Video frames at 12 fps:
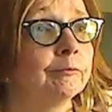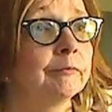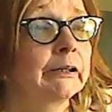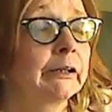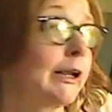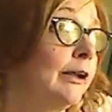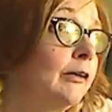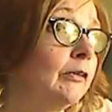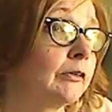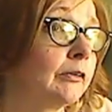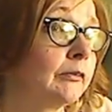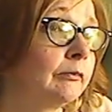It
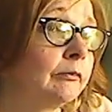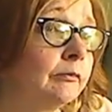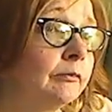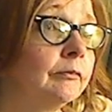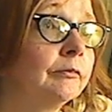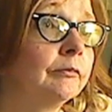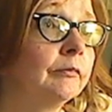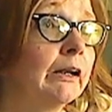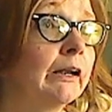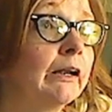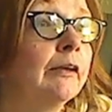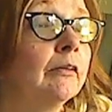killed.
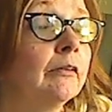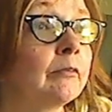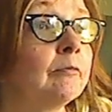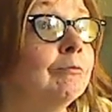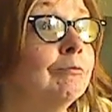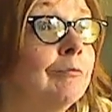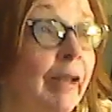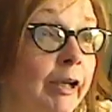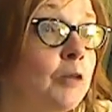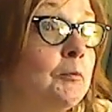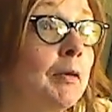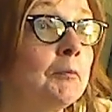It killed
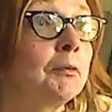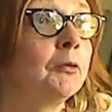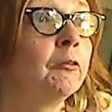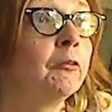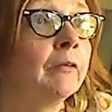many people.